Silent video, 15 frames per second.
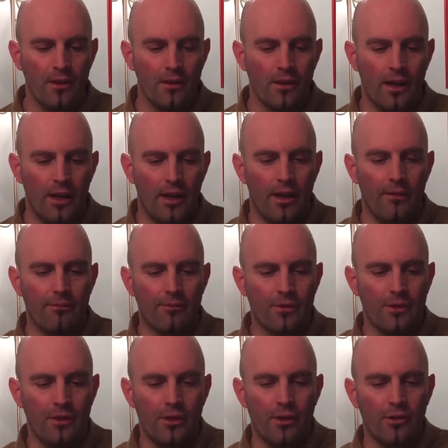
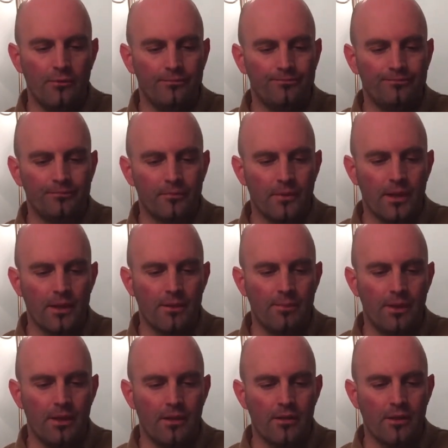So there you go. That's the
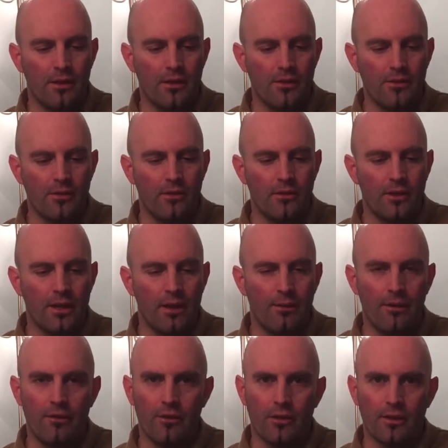Bodegas Garzon
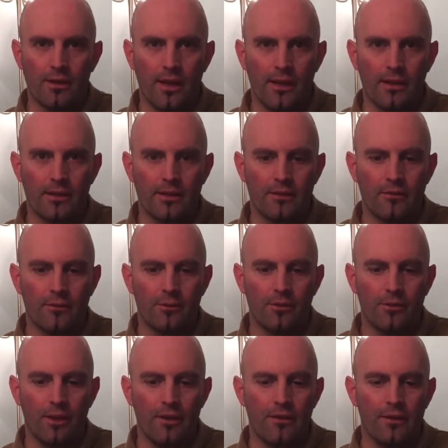Cabernet Franc Tannat from
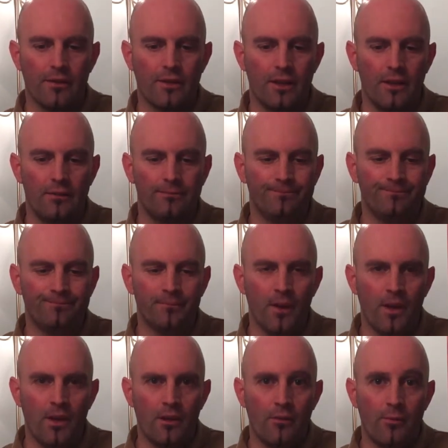2015.
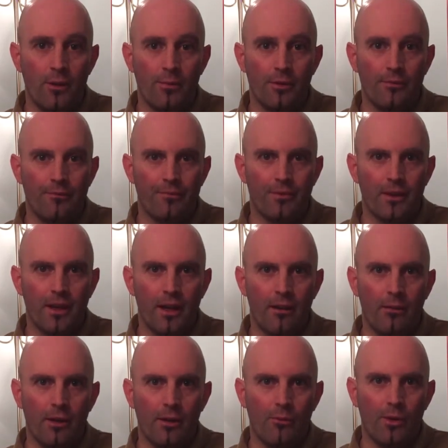Remember,
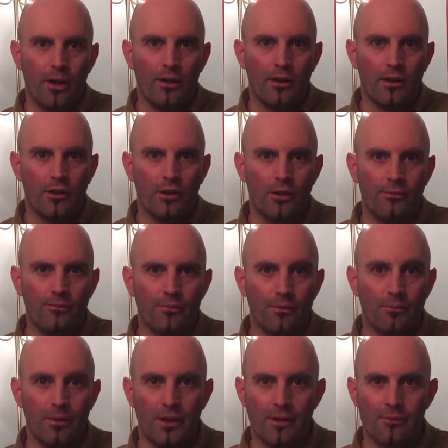kwmwine.com,
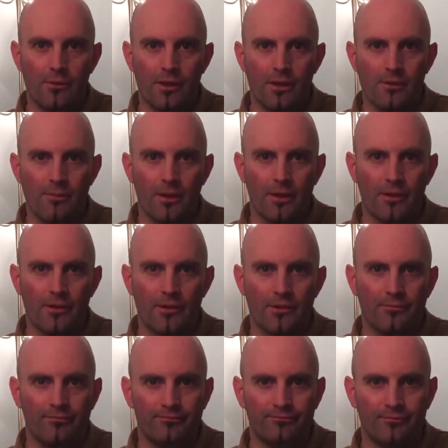place where taste matters.
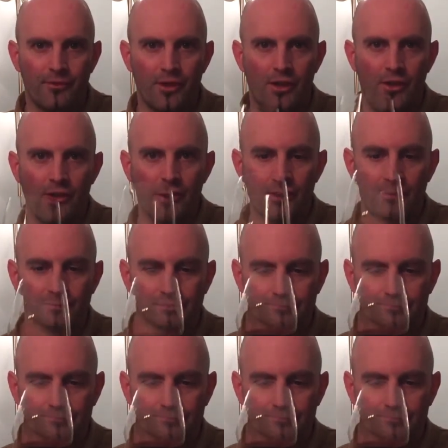Cheers.